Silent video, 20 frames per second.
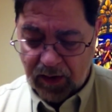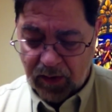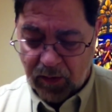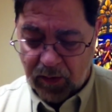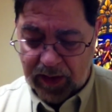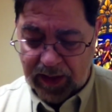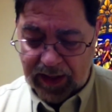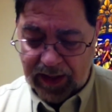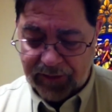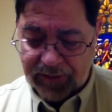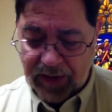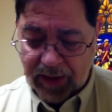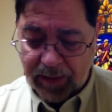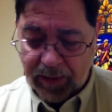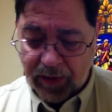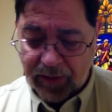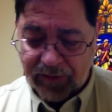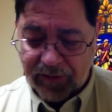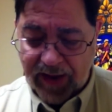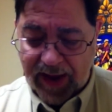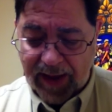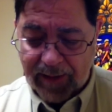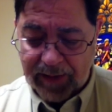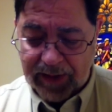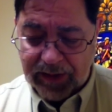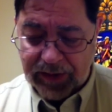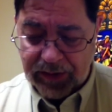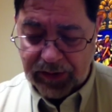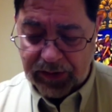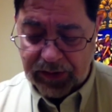We lift up her
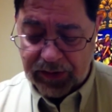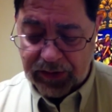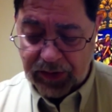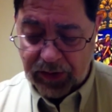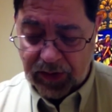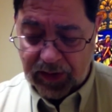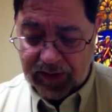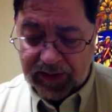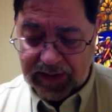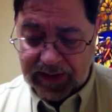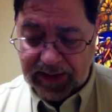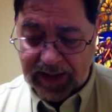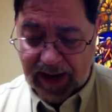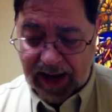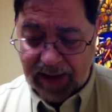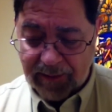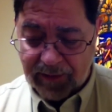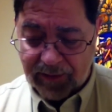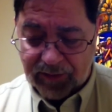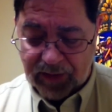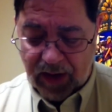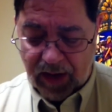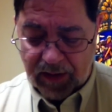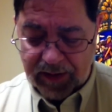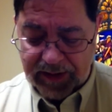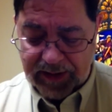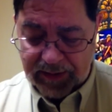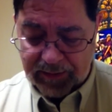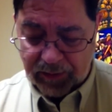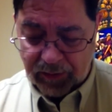family to you during this time of
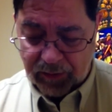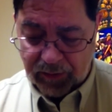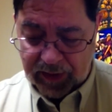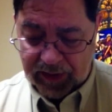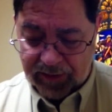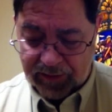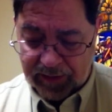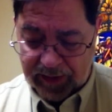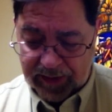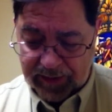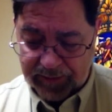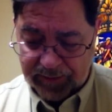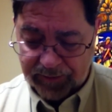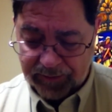loss and bereavement.